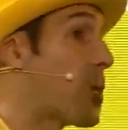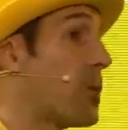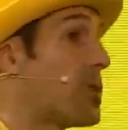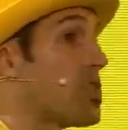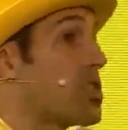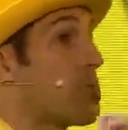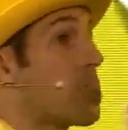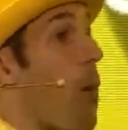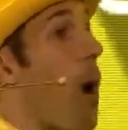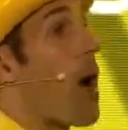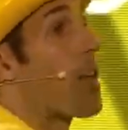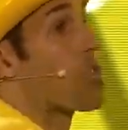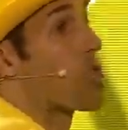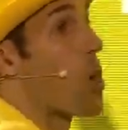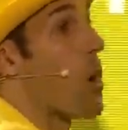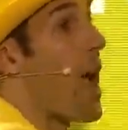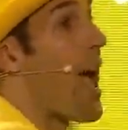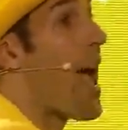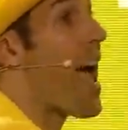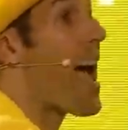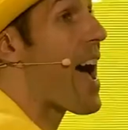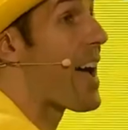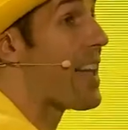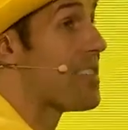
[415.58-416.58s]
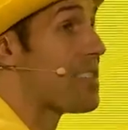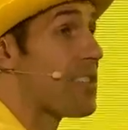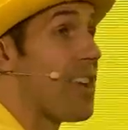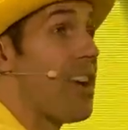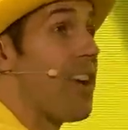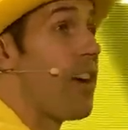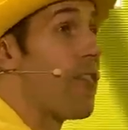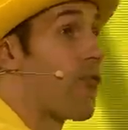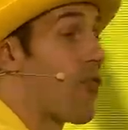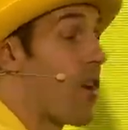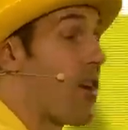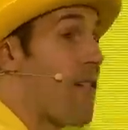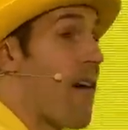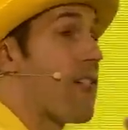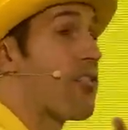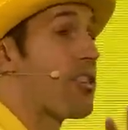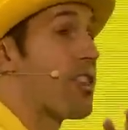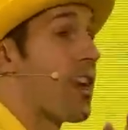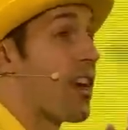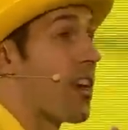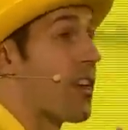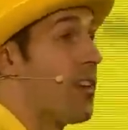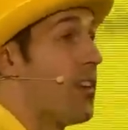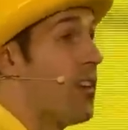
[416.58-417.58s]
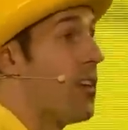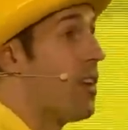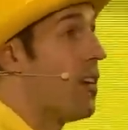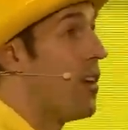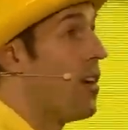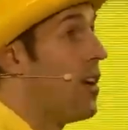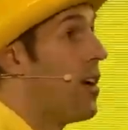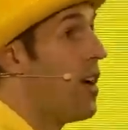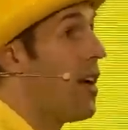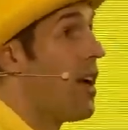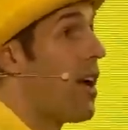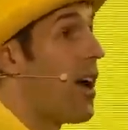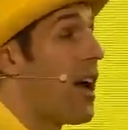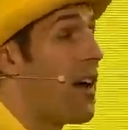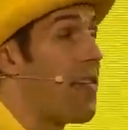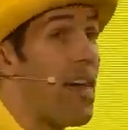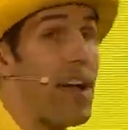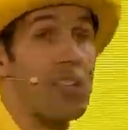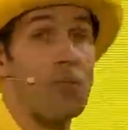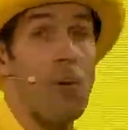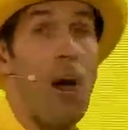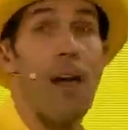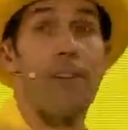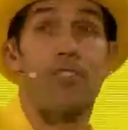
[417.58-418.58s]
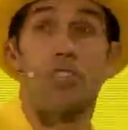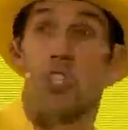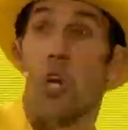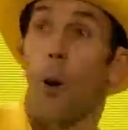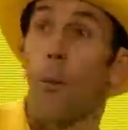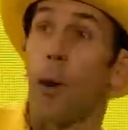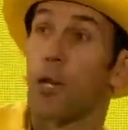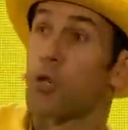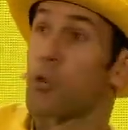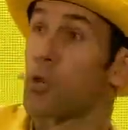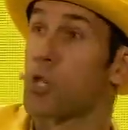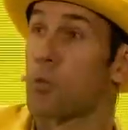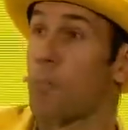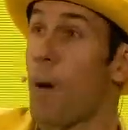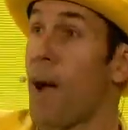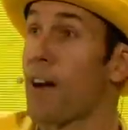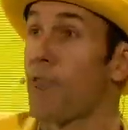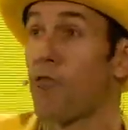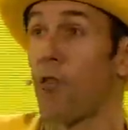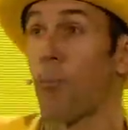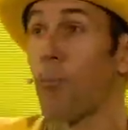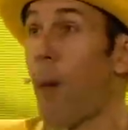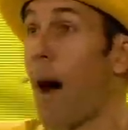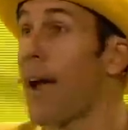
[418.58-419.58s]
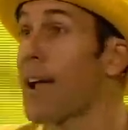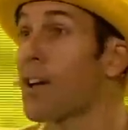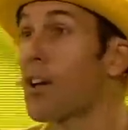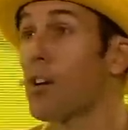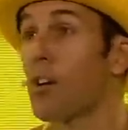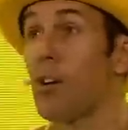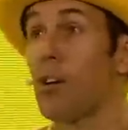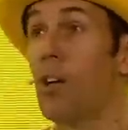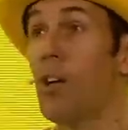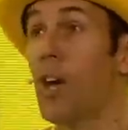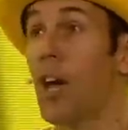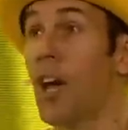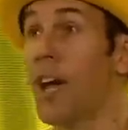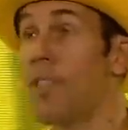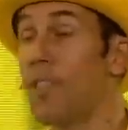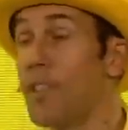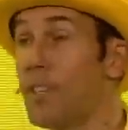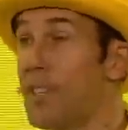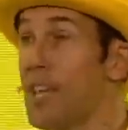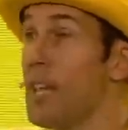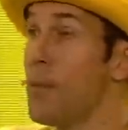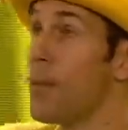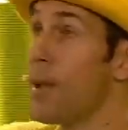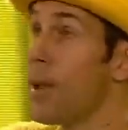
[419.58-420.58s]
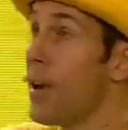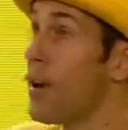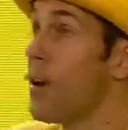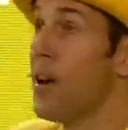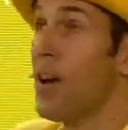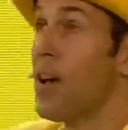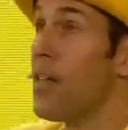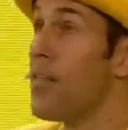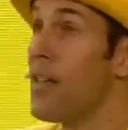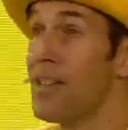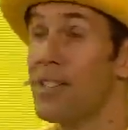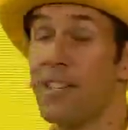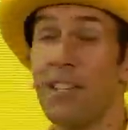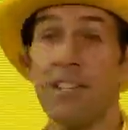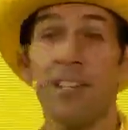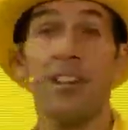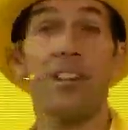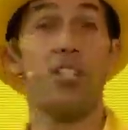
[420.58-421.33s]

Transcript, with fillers: sponsor ads in front of everything. And that's why I have so much respect for Michael and the team here. This isn't a